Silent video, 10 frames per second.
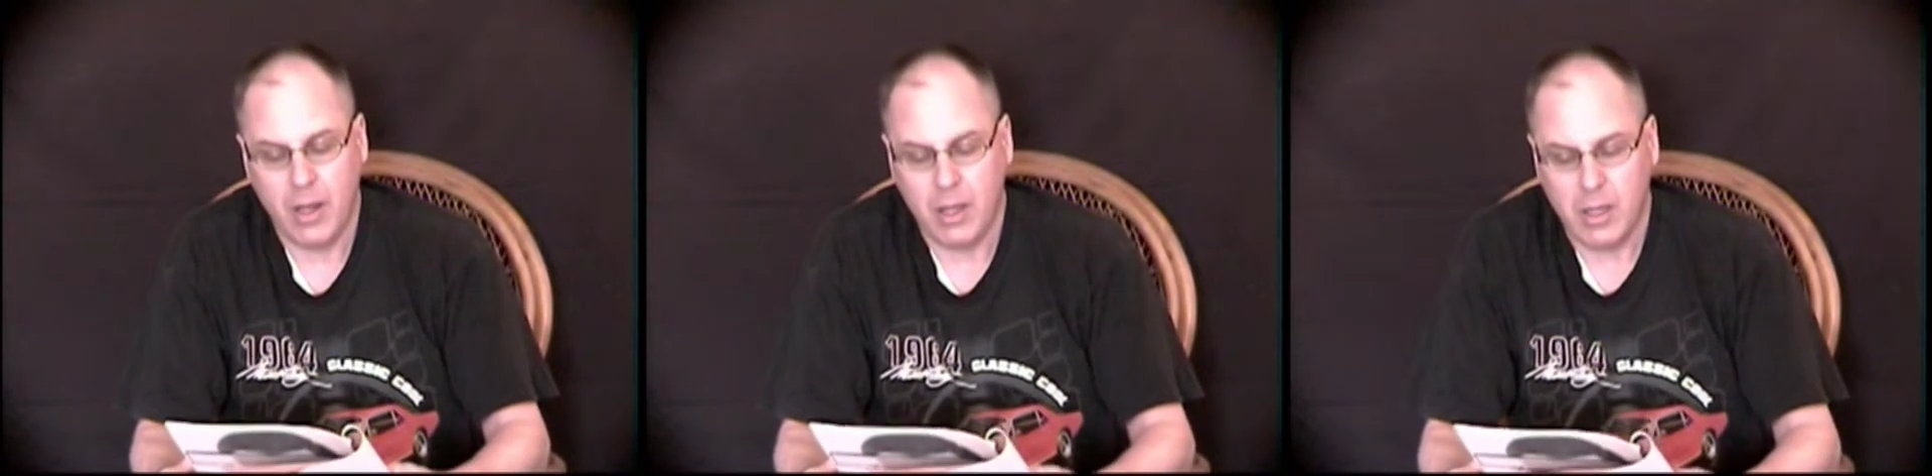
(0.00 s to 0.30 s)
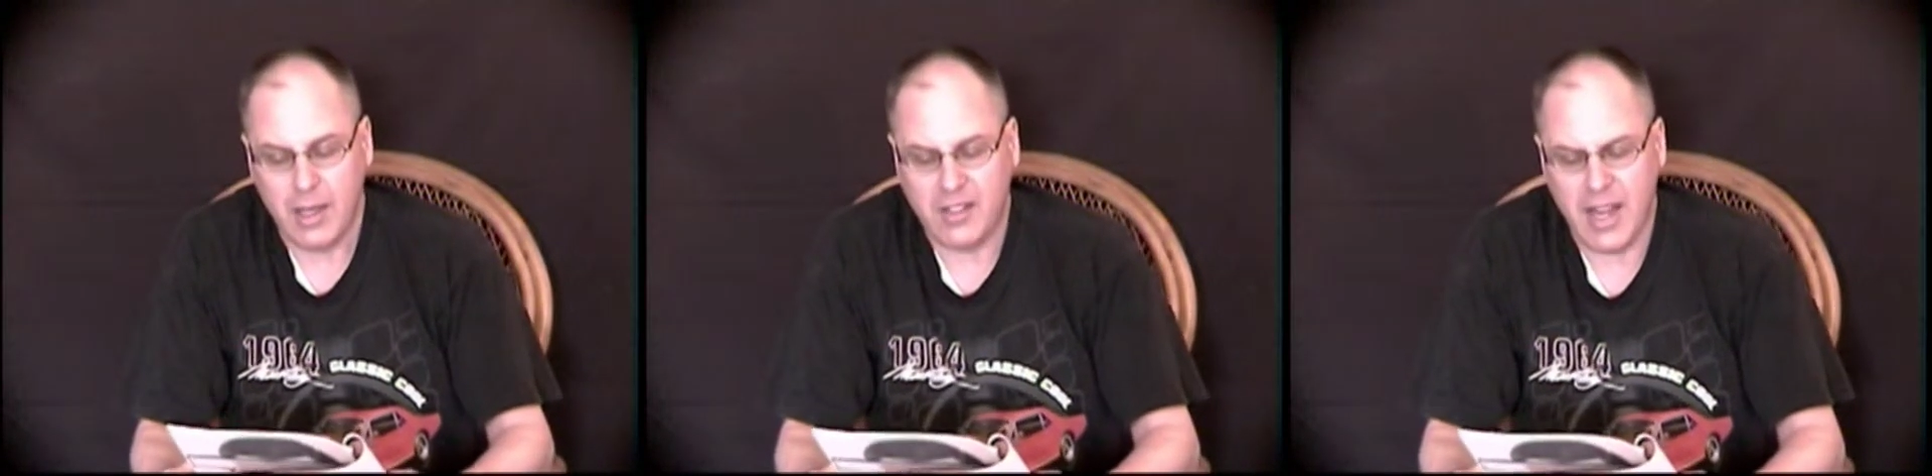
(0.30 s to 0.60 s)

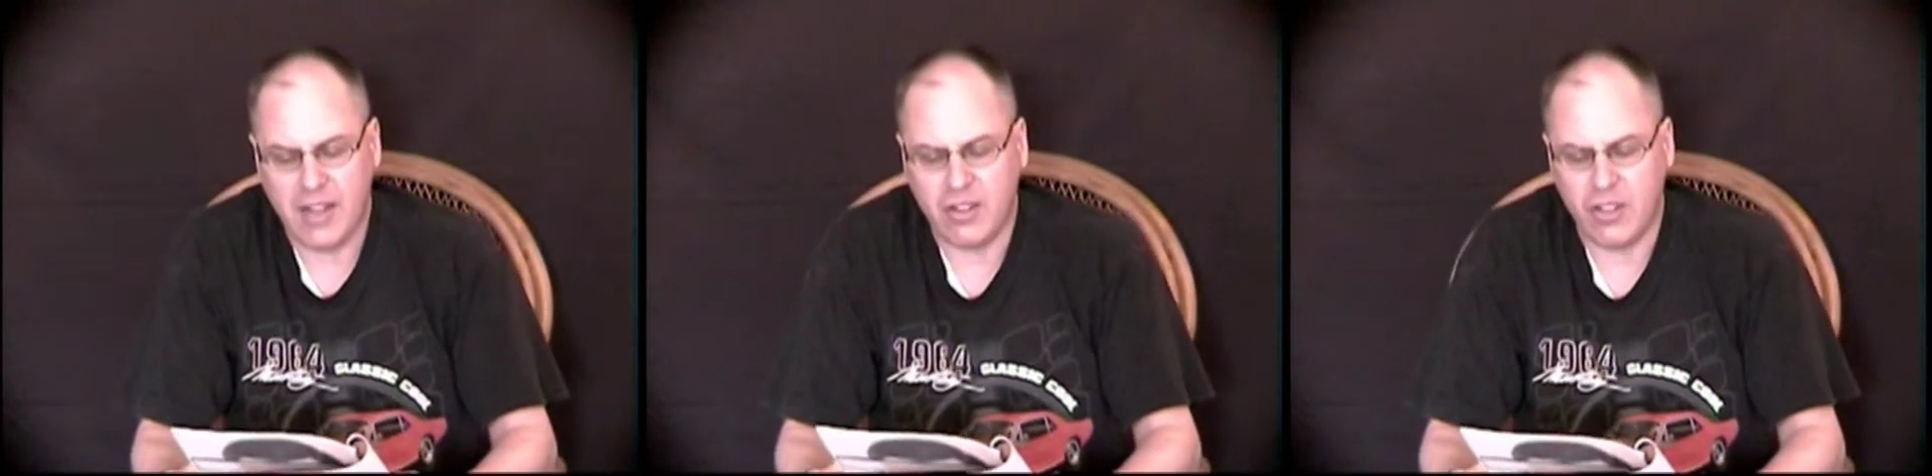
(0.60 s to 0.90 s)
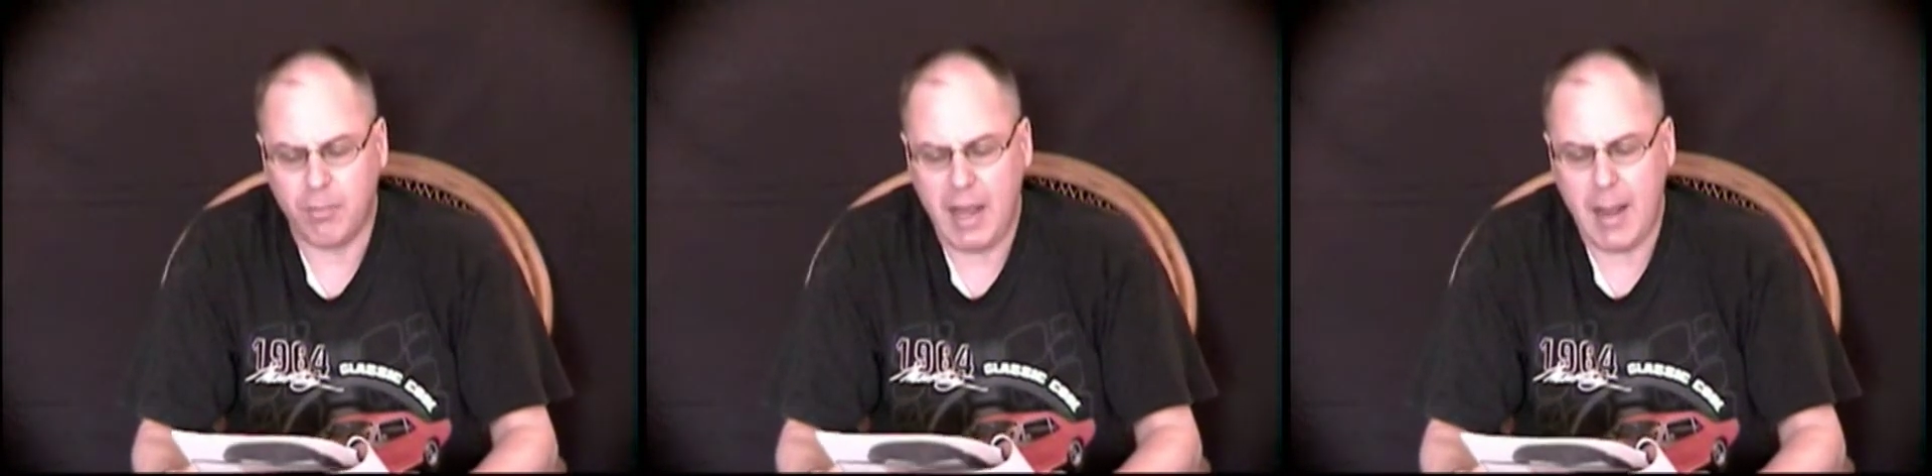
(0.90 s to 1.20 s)
It takes the
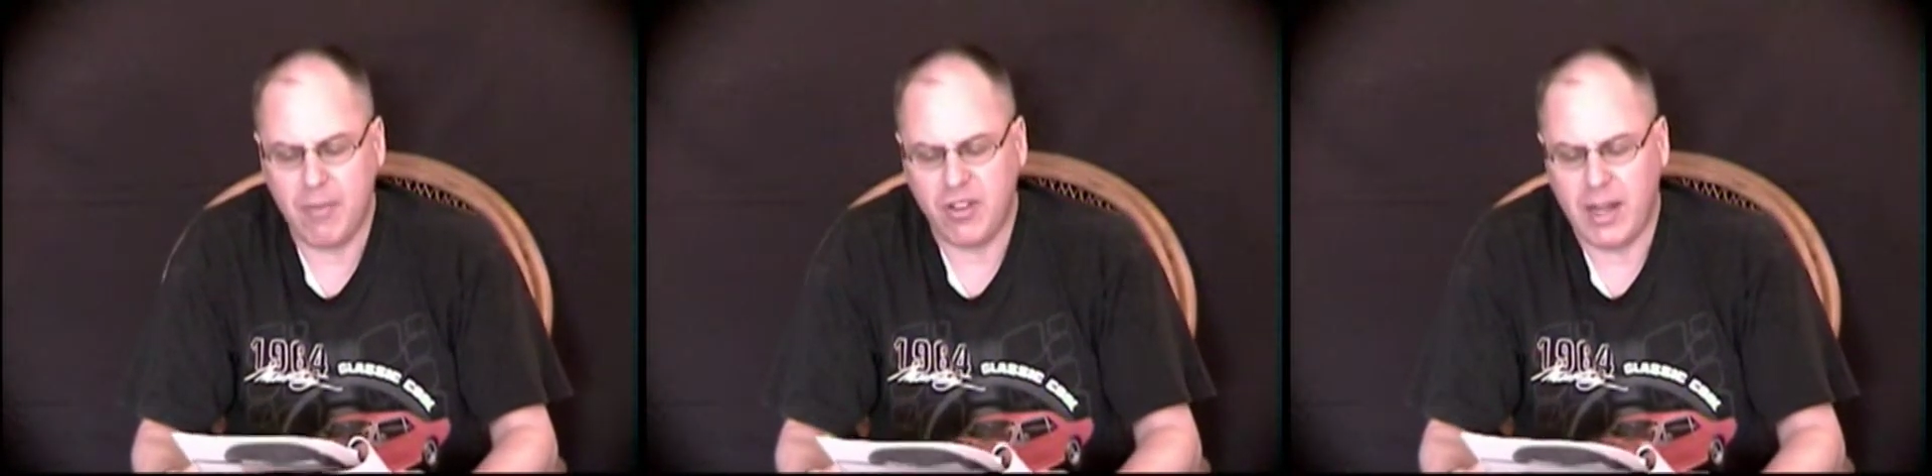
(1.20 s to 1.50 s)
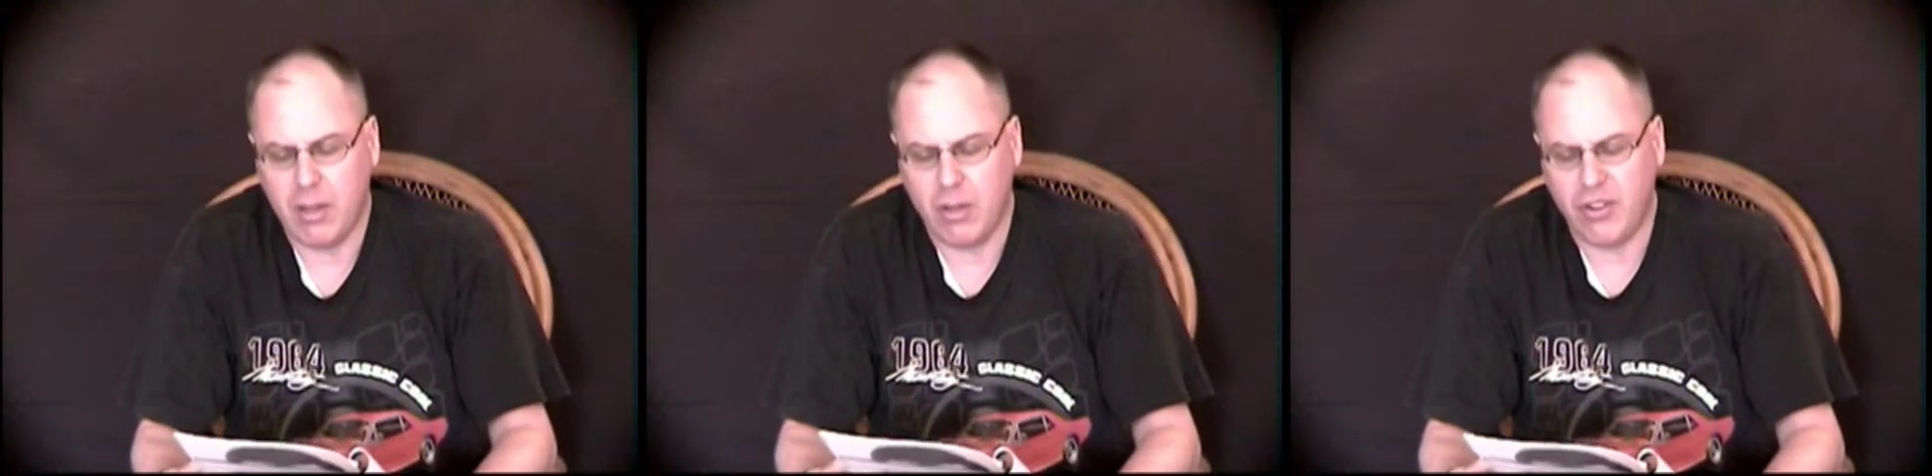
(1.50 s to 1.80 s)
Spam
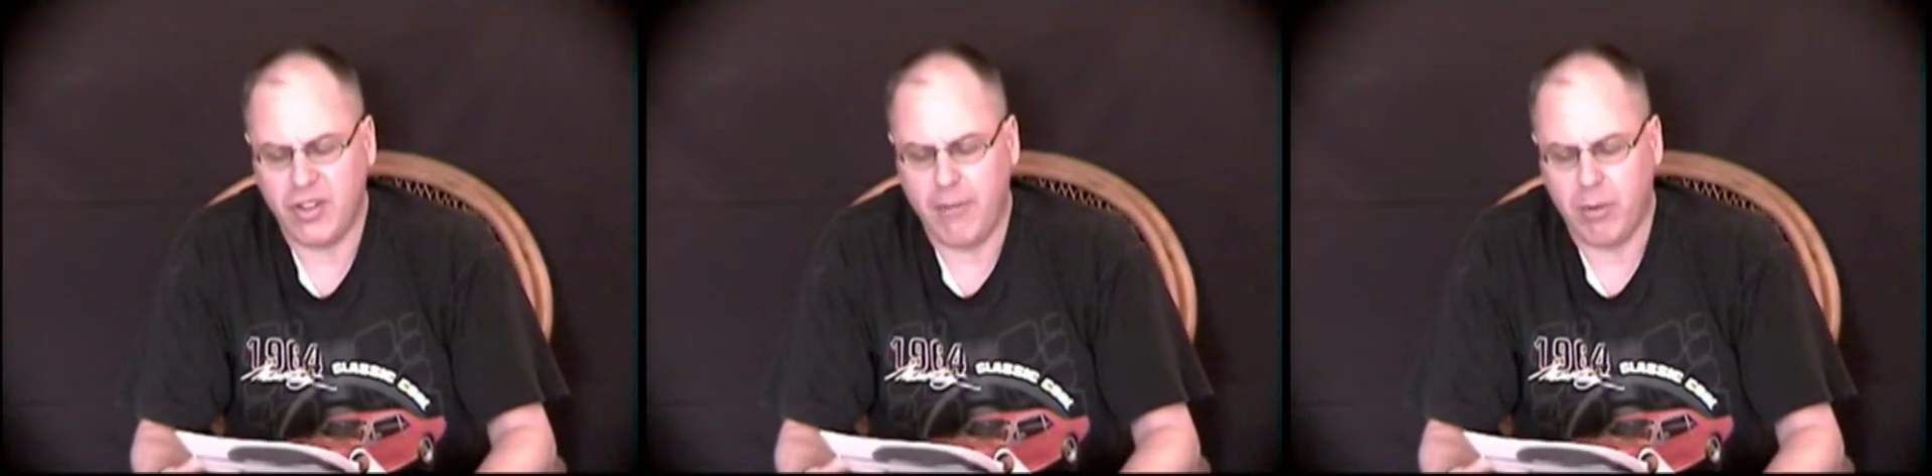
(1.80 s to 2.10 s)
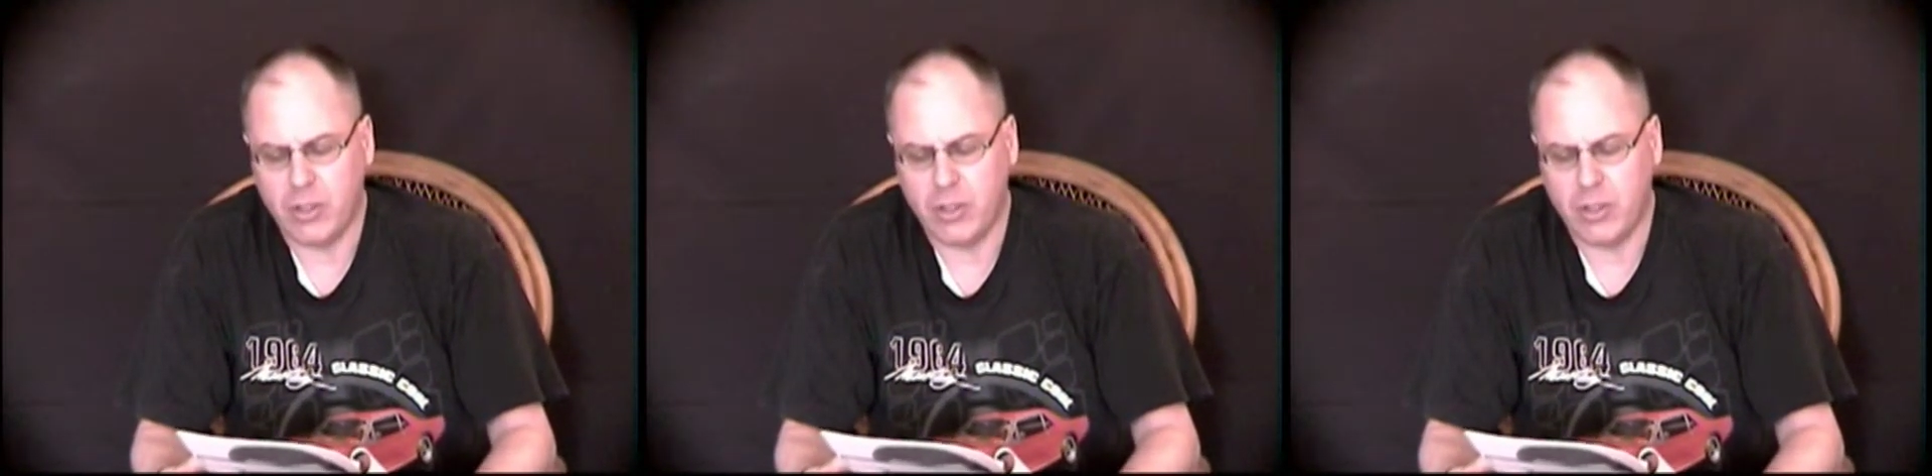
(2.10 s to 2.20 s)
settlers several